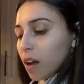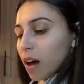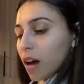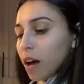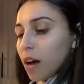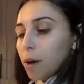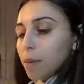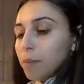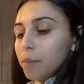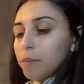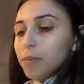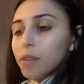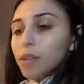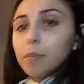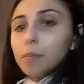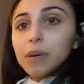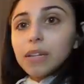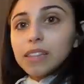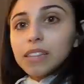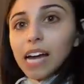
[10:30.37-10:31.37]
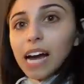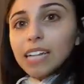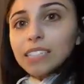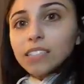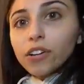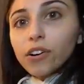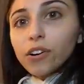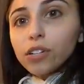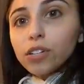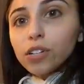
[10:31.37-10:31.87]
But
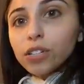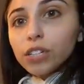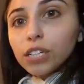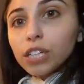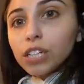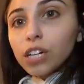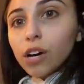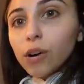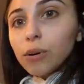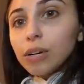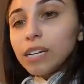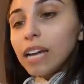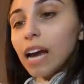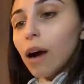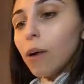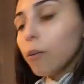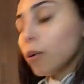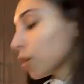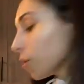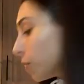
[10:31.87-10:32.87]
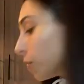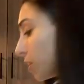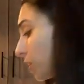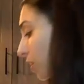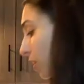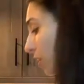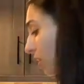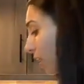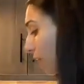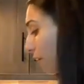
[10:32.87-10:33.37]
that's our cookie dough. Now we're going to
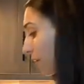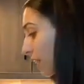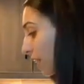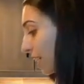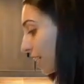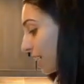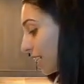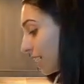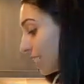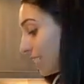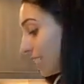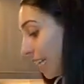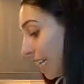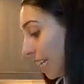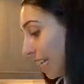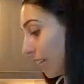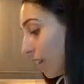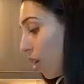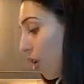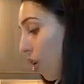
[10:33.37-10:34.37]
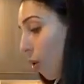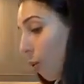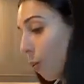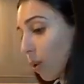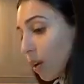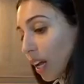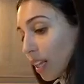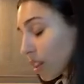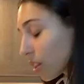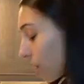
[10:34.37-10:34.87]
stuff it in a date.
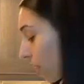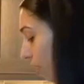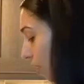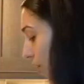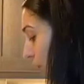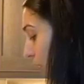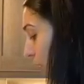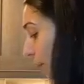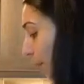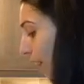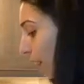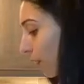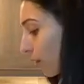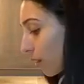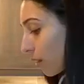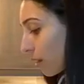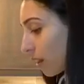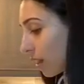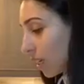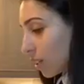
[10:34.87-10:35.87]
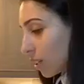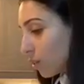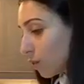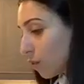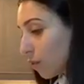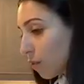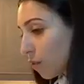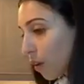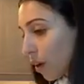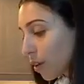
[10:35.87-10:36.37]
What I love about this
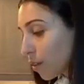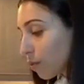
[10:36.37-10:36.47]
fun